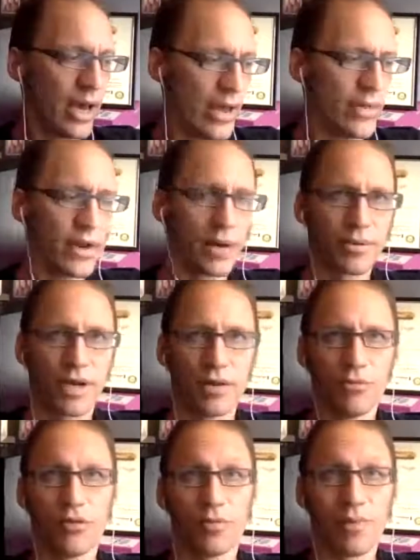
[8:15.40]
ended up kind of
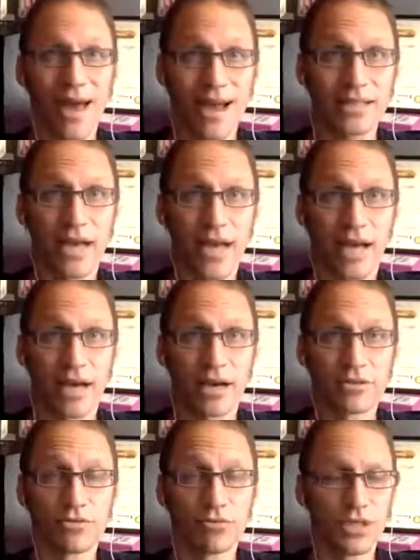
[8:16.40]
moving back to
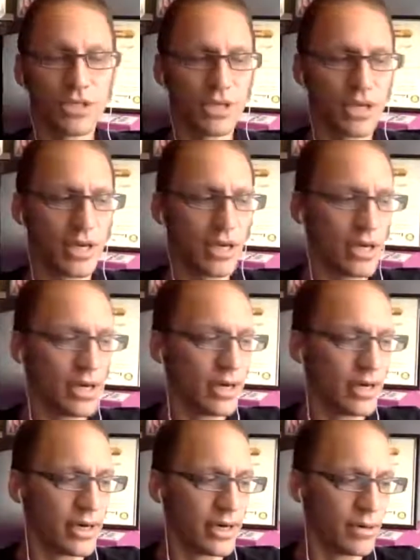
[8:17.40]
Hangouts from Jitsi.
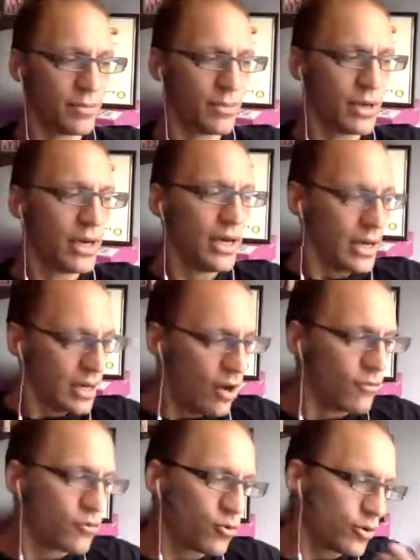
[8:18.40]

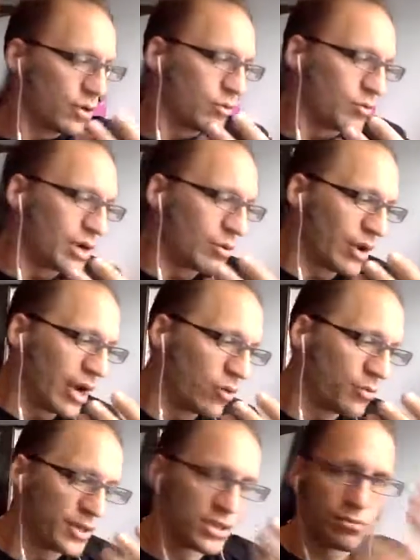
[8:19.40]
Of course, we're
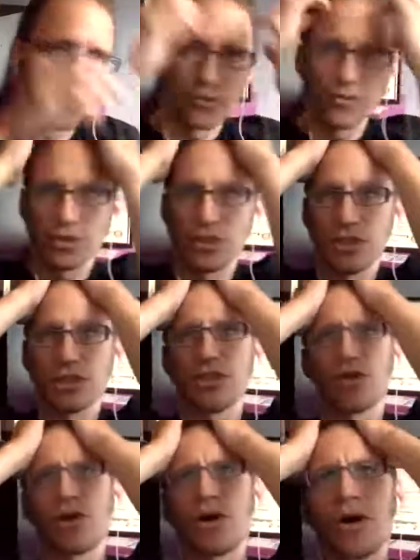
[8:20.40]
hoping to move to Jitsi
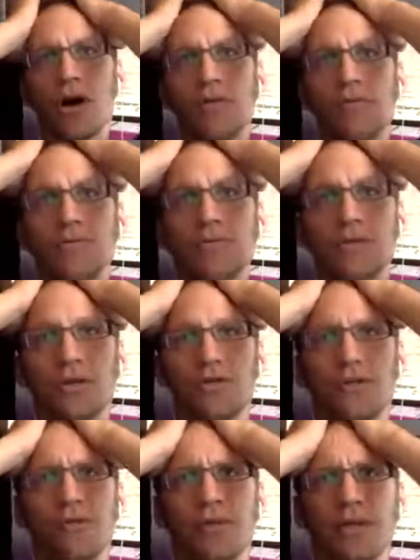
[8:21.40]
on our own
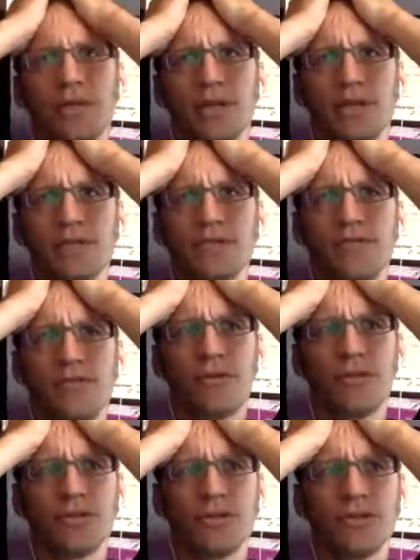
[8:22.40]
server, but there's
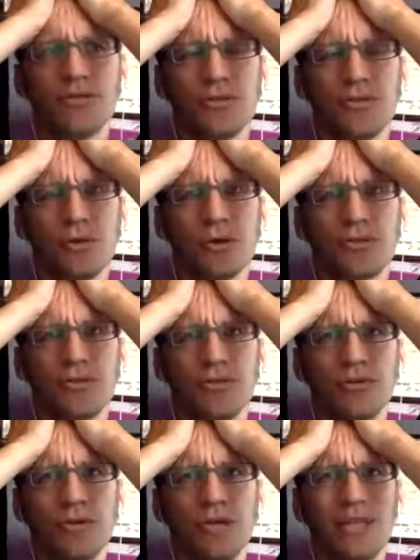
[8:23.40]
various issues to work through
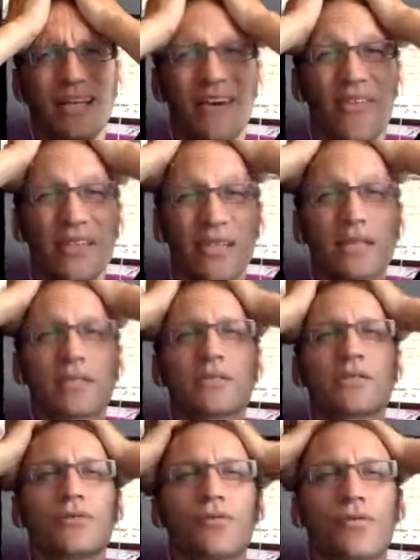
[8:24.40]
there. That's
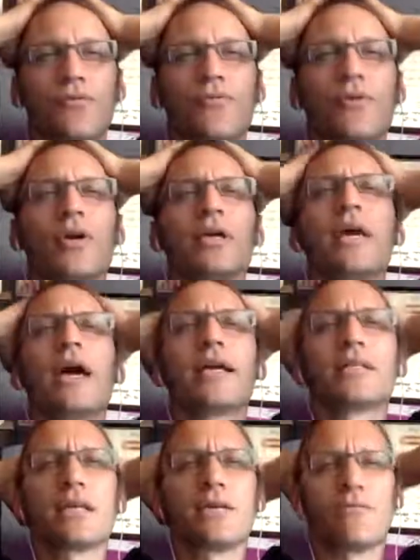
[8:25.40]
sort of, I
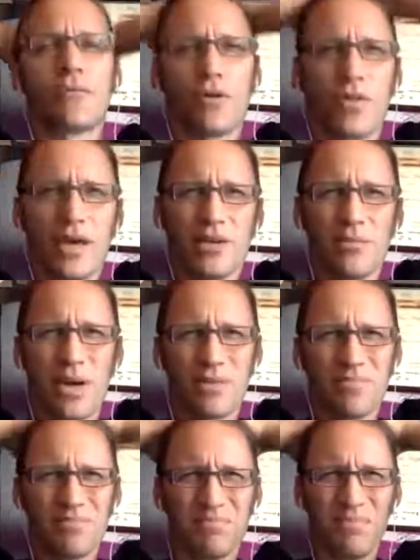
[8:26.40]
guess I forgot that in my
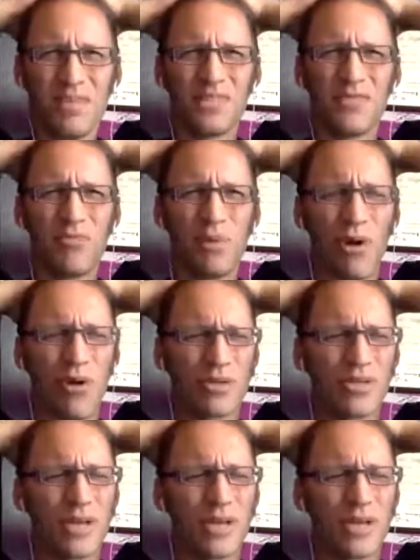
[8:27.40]
list of blocks.